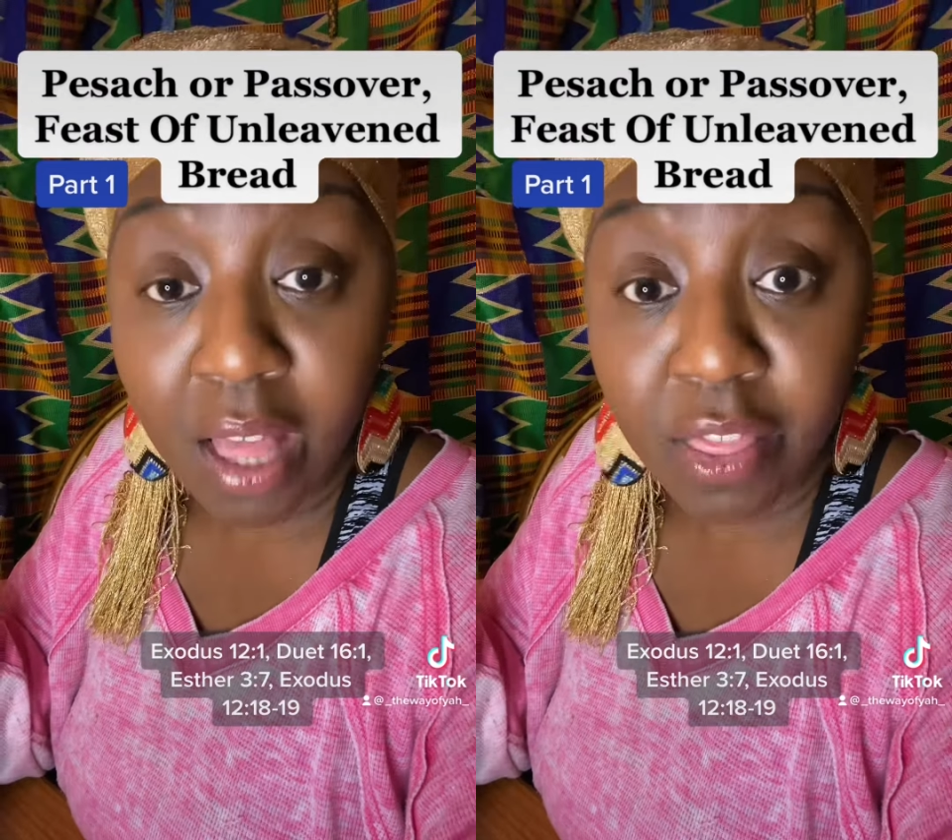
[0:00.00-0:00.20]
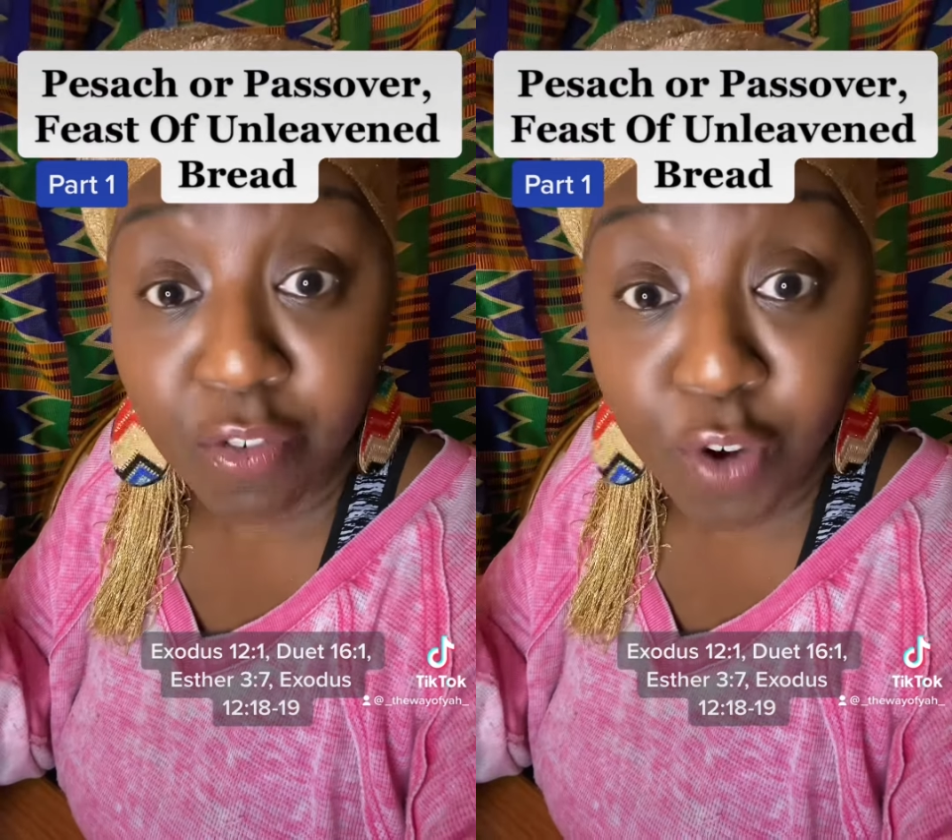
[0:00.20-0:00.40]

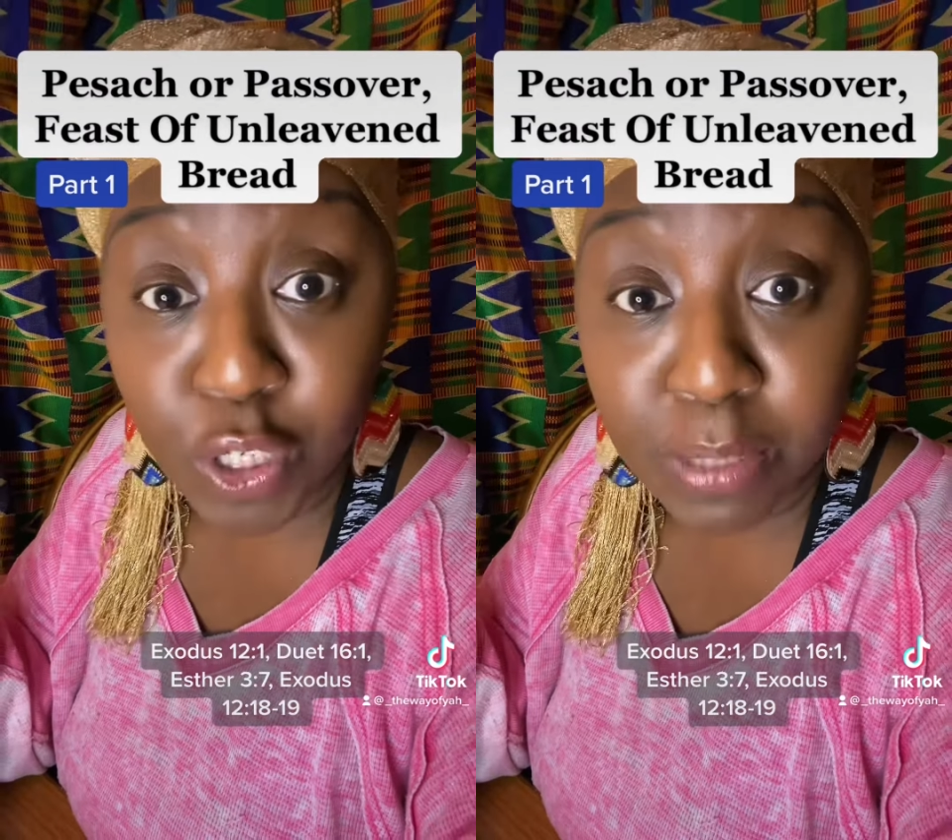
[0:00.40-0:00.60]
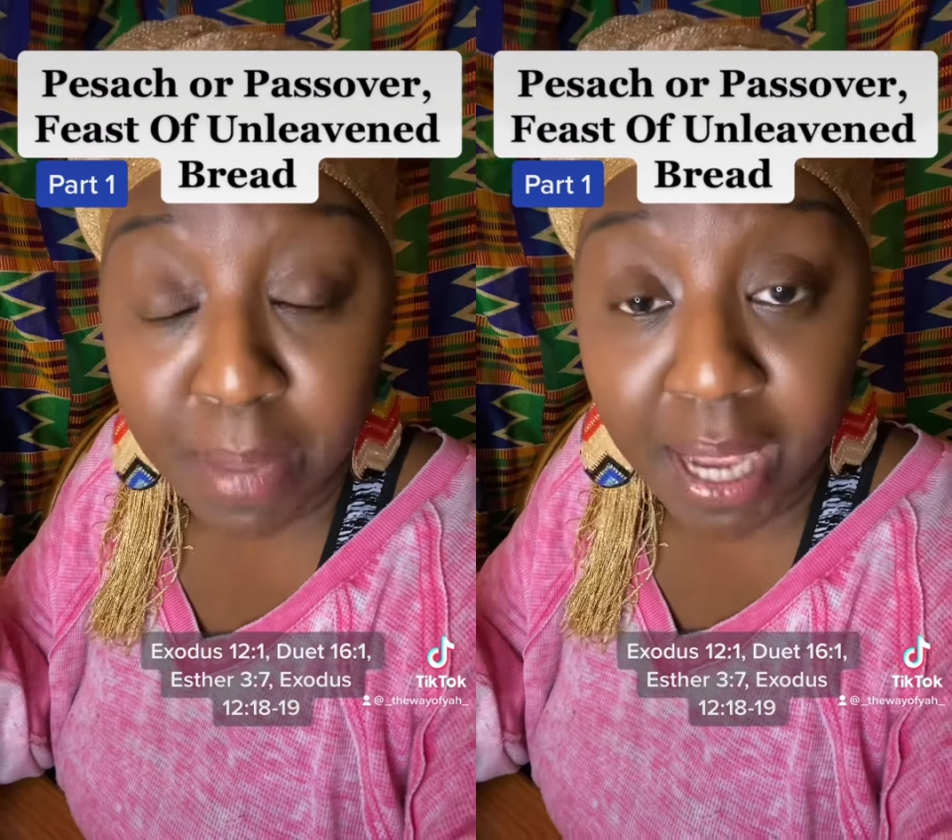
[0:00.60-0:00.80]
the
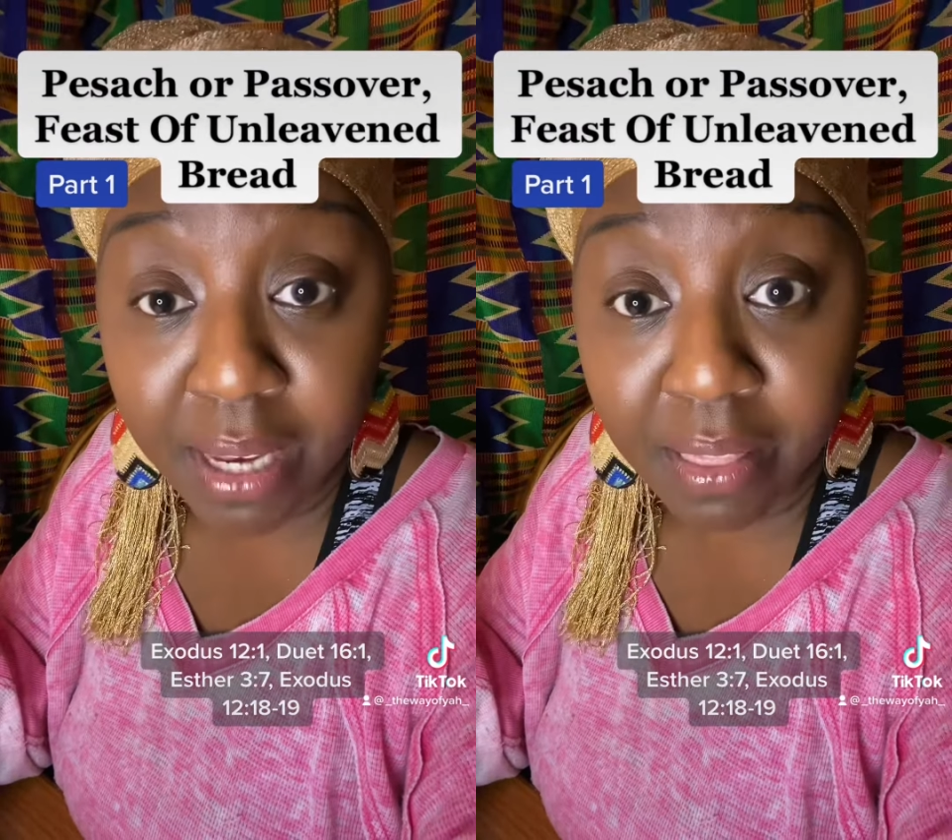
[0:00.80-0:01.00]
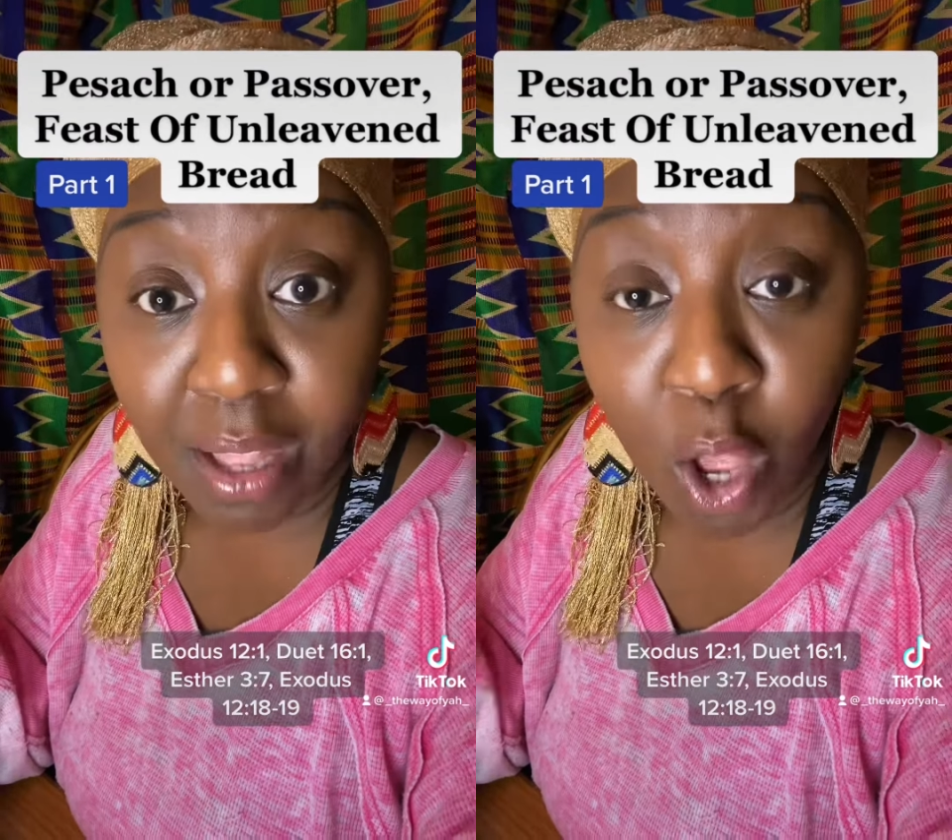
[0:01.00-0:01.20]
first month,
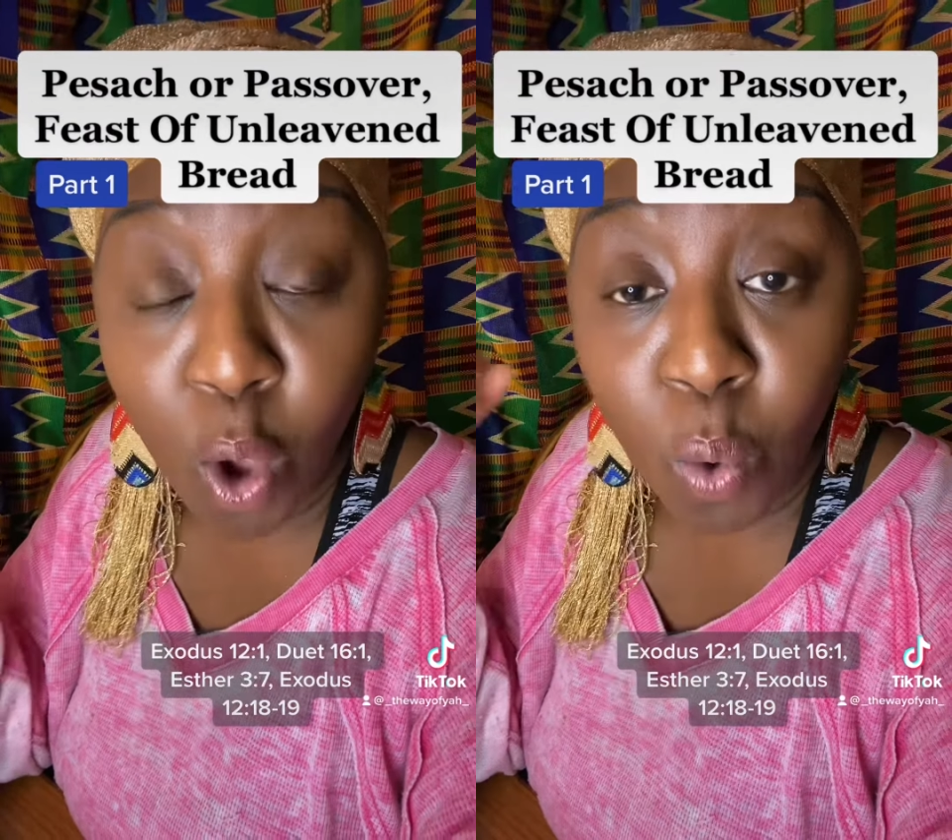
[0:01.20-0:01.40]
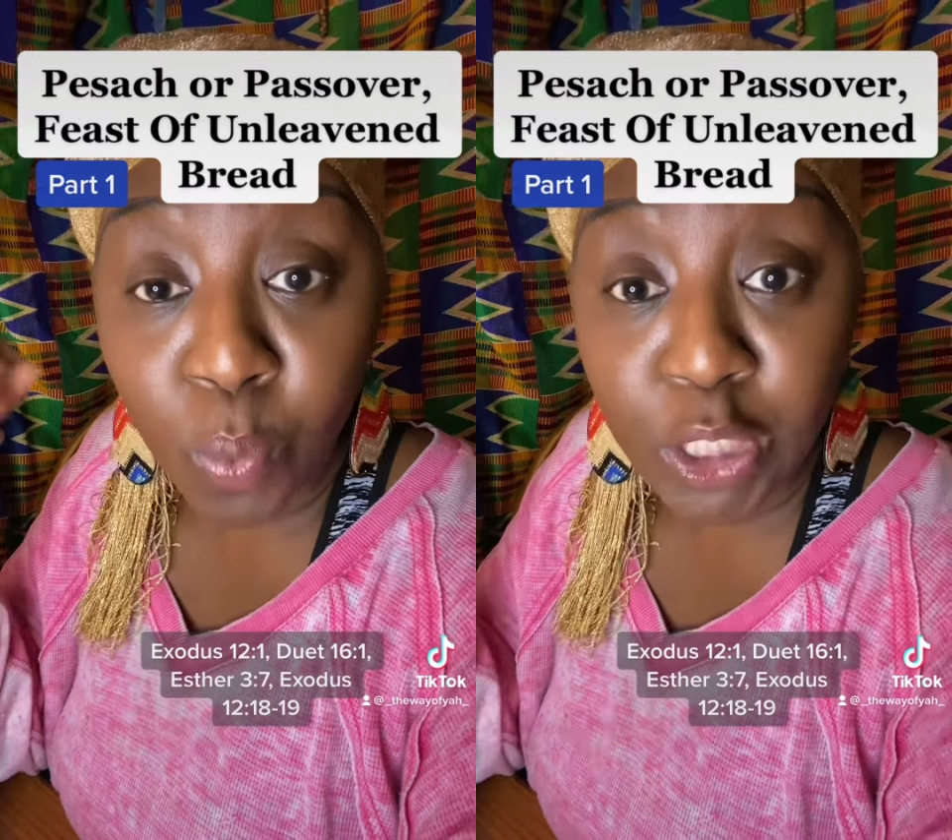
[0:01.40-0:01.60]

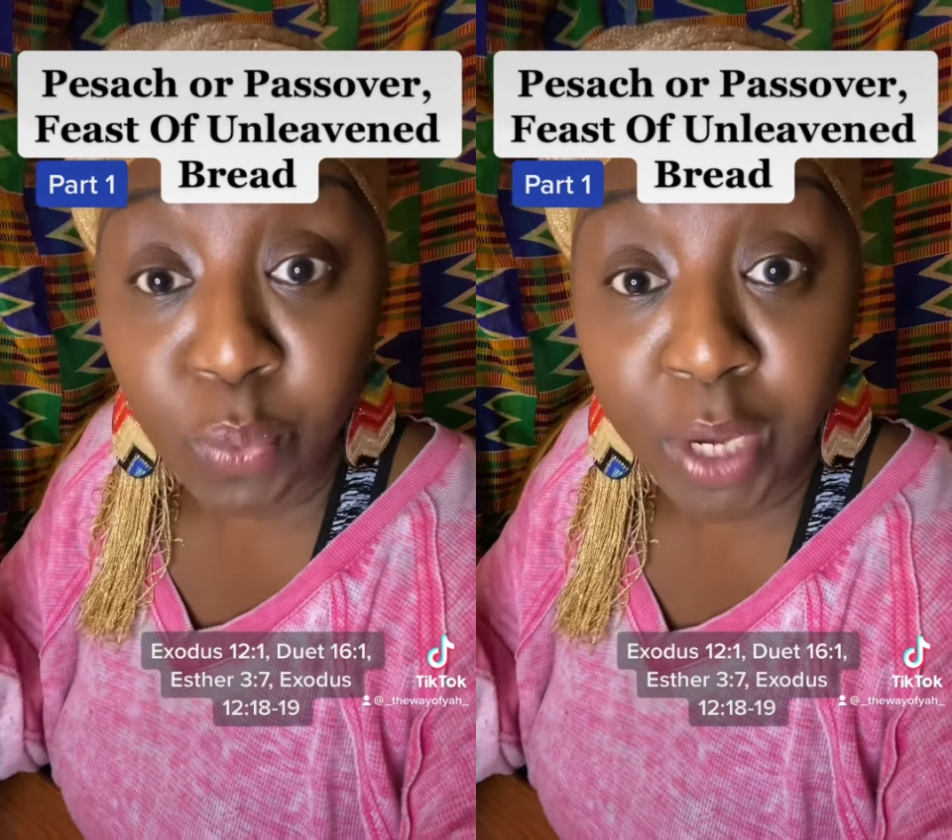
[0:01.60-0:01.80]
which